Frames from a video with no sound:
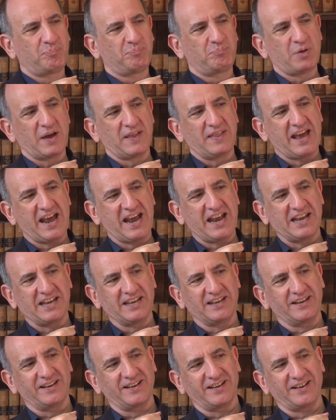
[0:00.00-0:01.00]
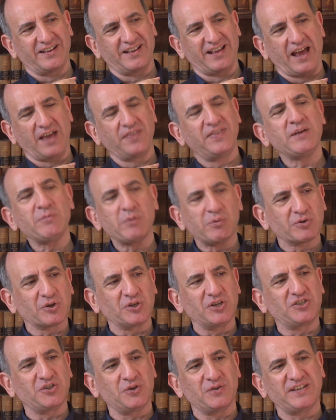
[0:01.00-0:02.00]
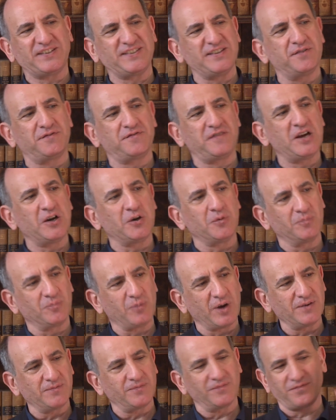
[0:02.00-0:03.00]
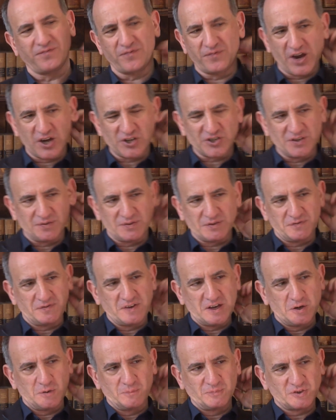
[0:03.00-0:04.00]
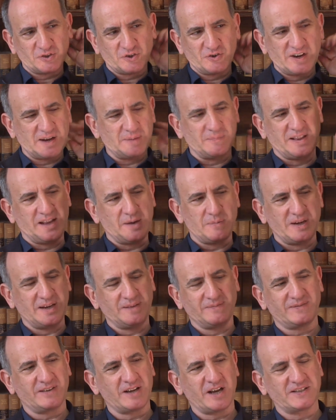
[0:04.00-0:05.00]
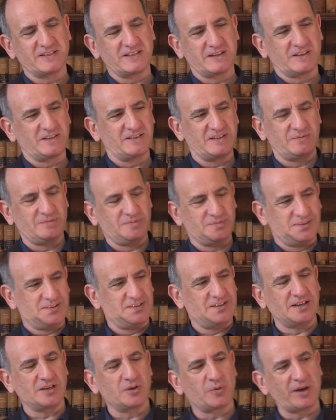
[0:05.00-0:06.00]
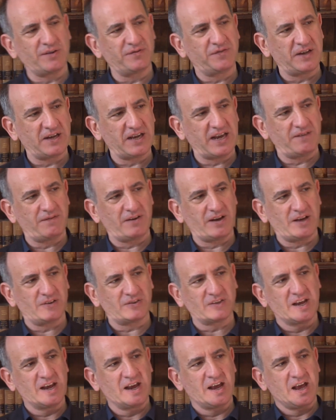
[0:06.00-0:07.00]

But then I think we were going to do this in the film, one version of the film script, and then we cut it because it didn't quite fit everything else.